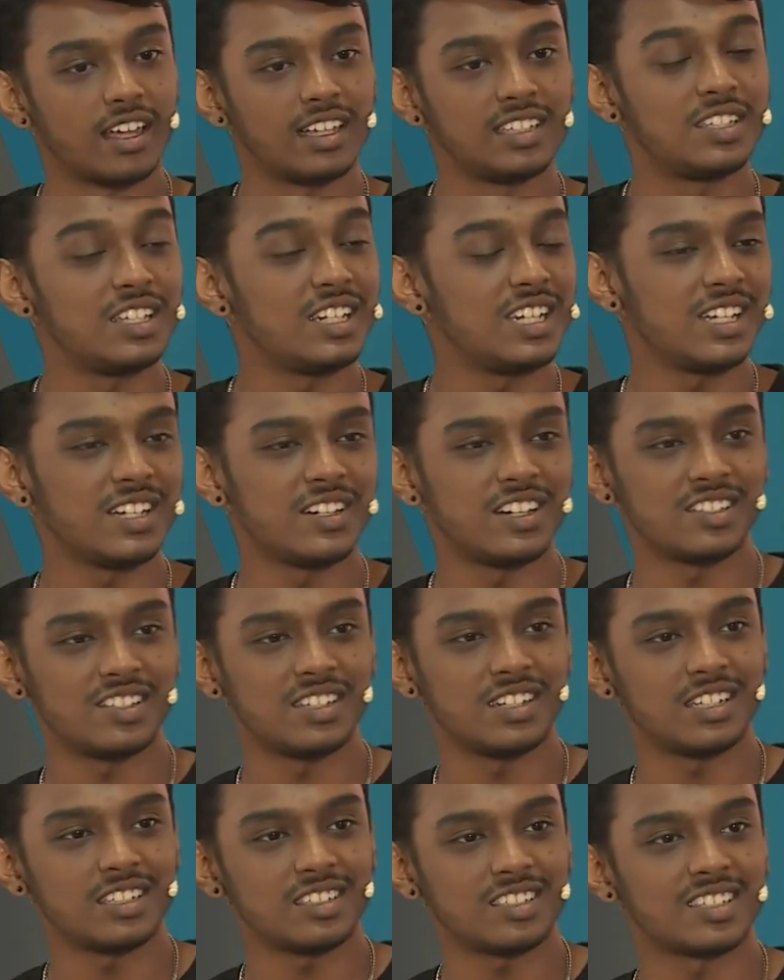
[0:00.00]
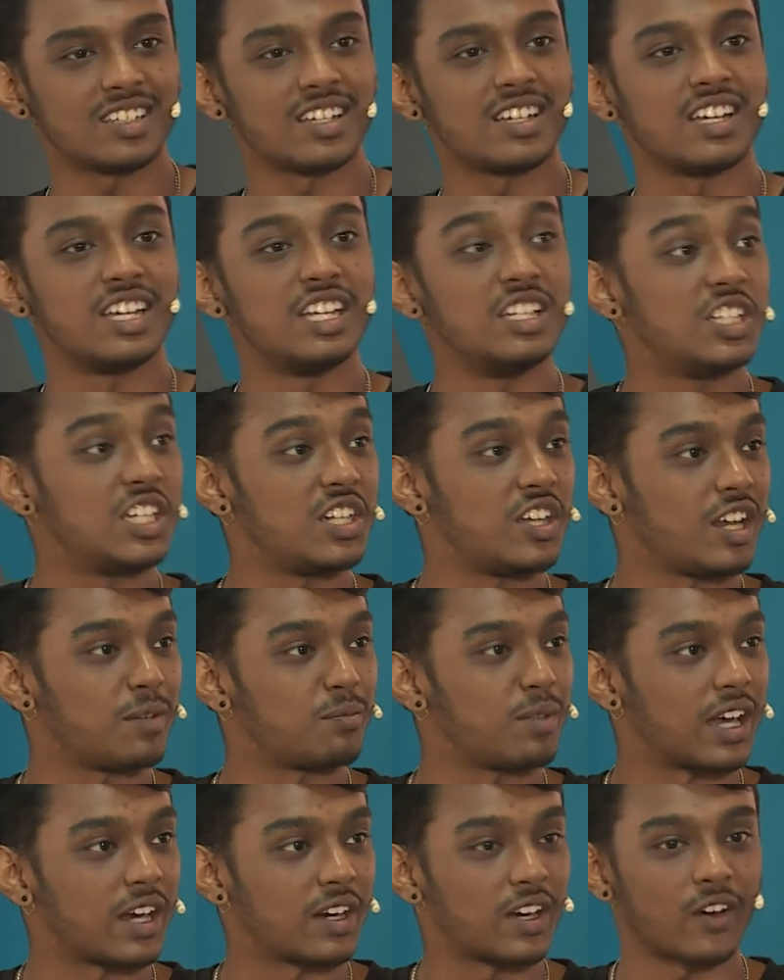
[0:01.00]
Senior residents, engineering
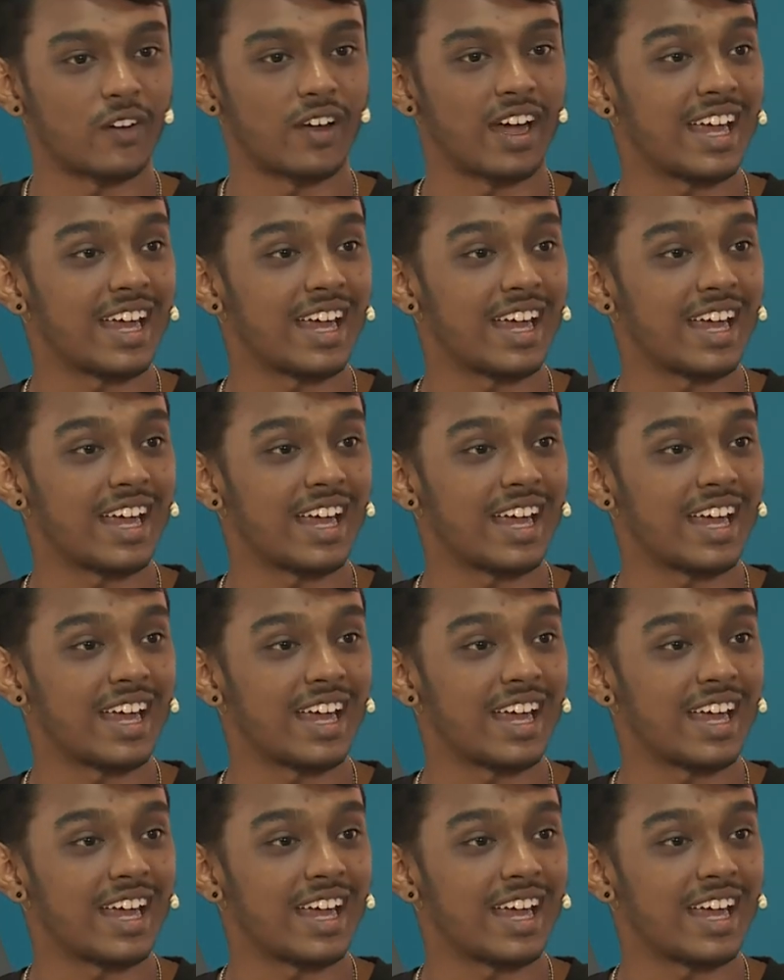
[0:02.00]
background.